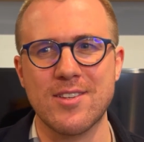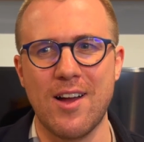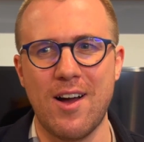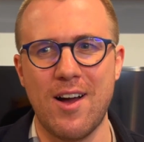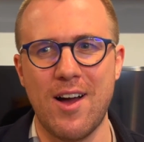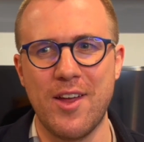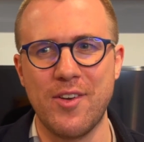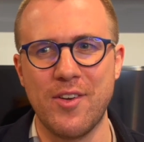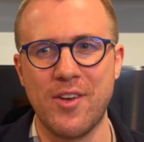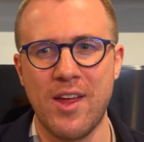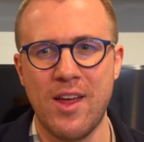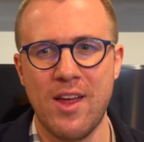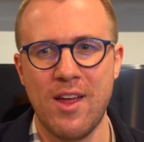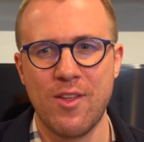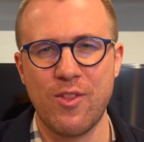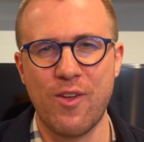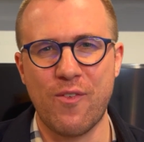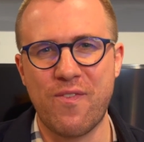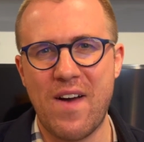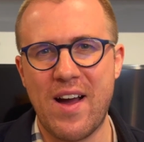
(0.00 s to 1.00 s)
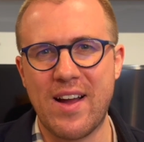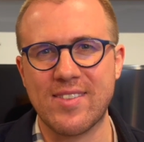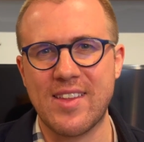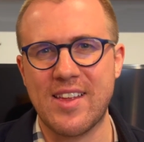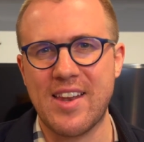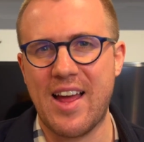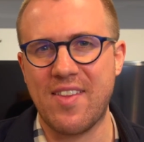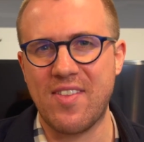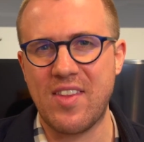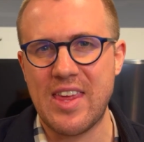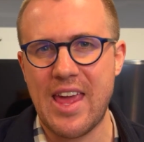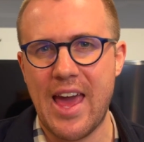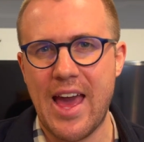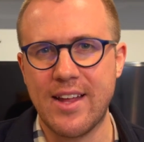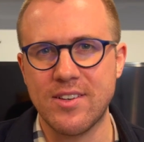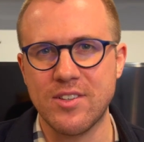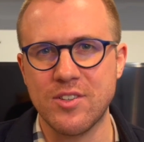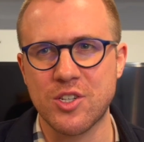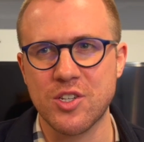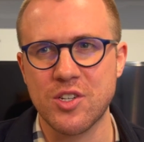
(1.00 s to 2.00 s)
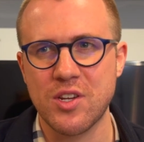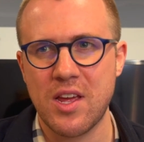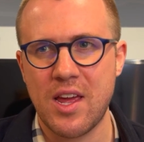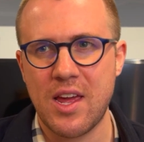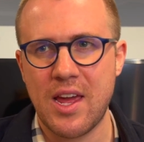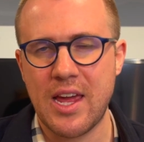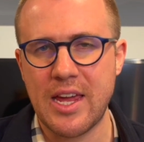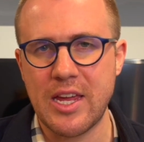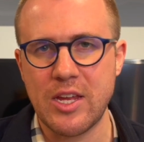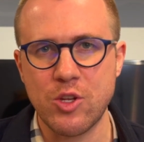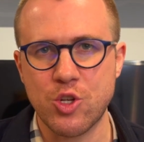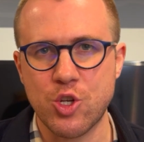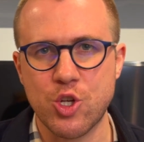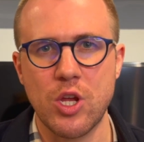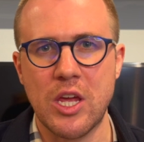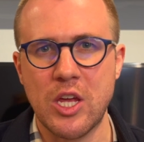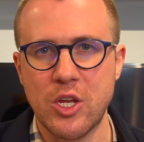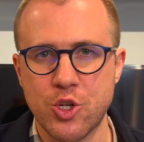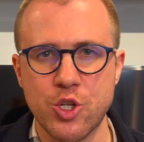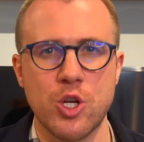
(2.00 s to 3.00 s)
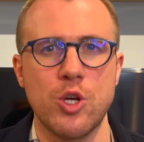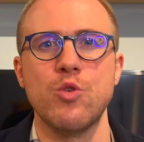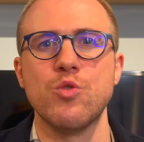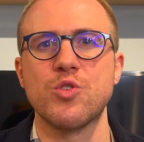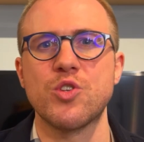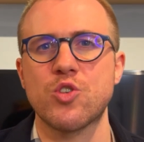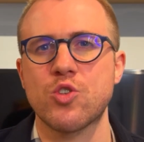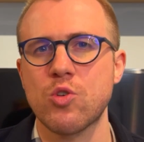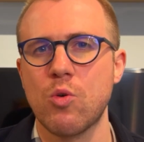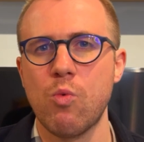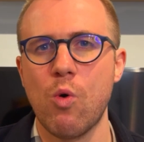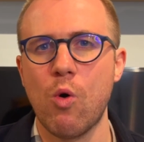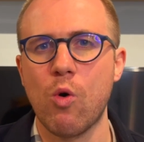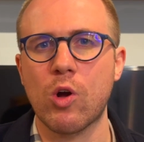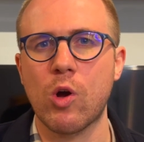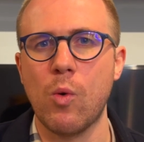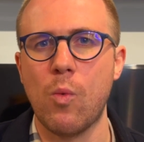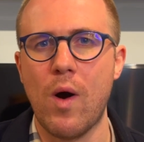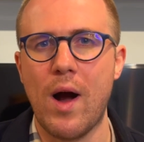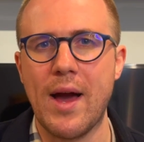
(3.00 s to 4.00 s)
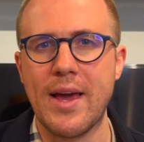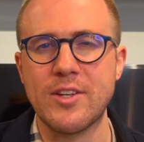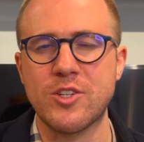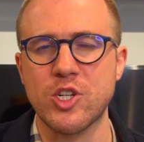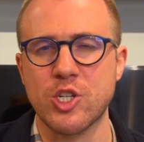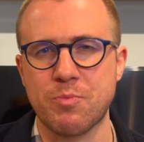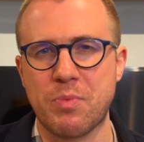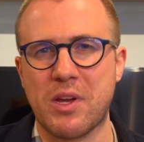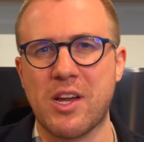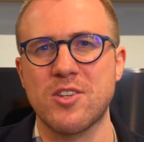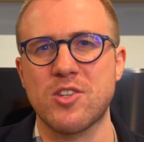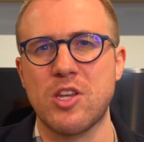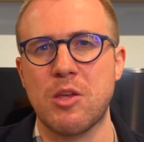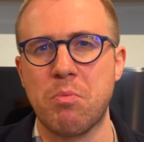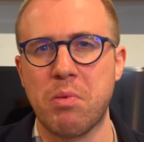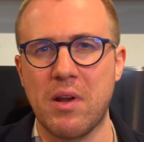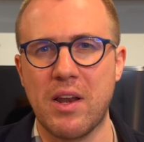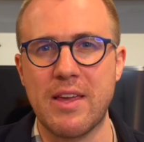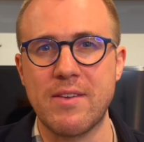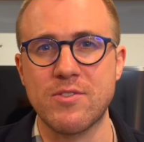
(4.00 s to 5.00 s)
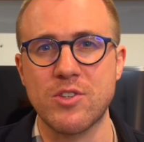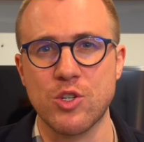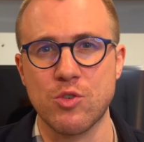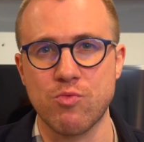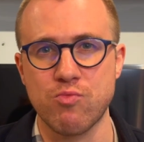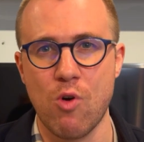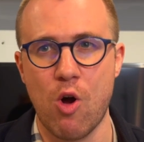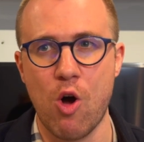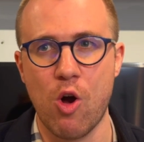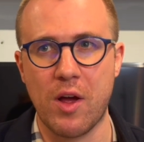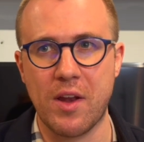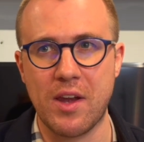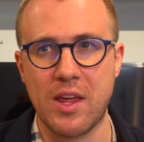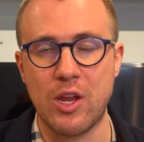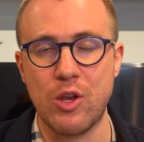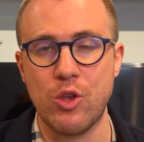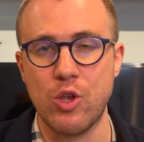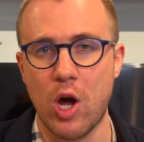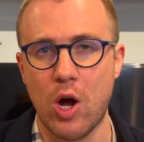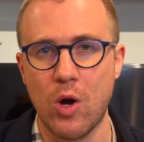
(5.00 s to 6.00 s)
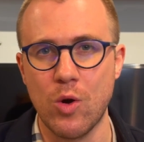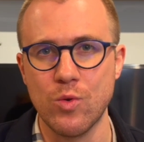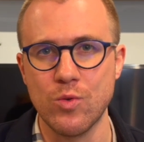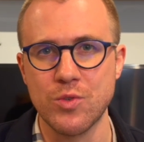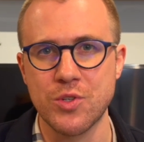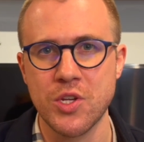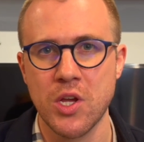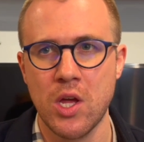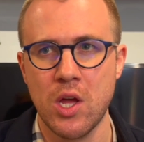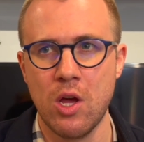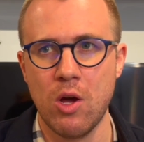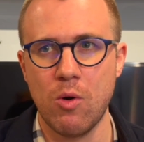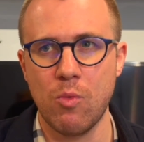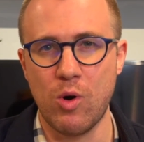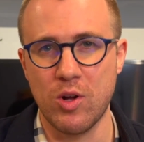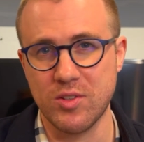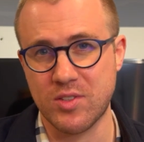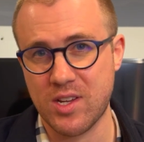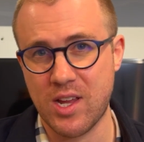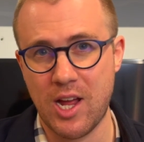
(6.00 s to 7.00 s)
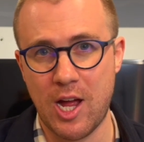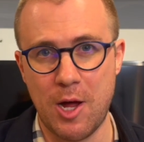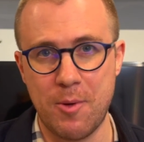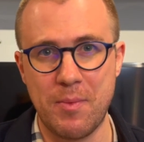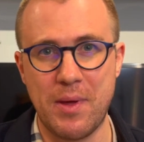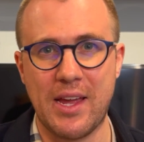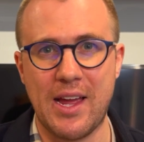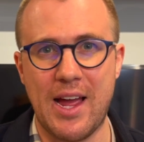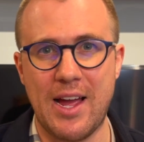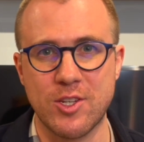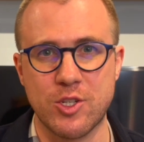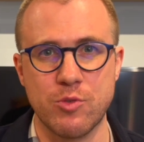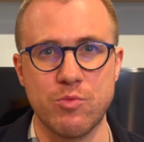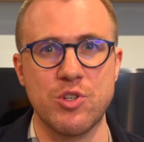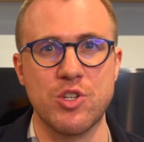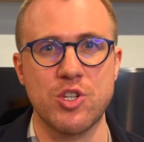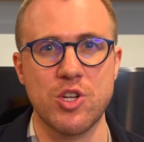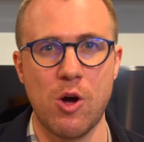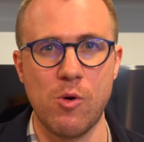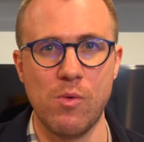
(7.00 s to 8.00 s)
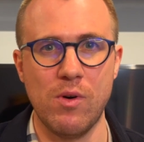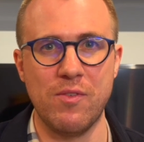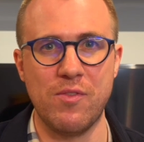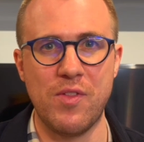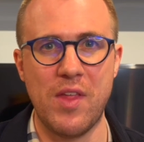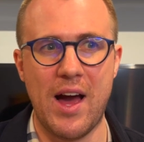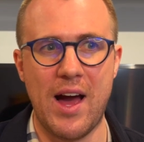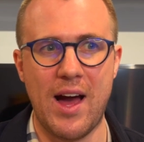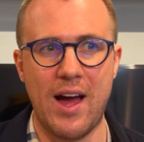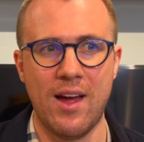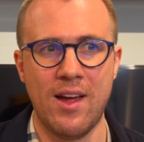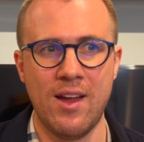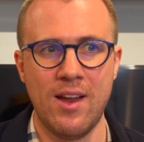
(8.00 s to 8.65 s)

And the fact that at the end he chooses to walk away just because he believes it's wrong and he knows what's coming as a result of that.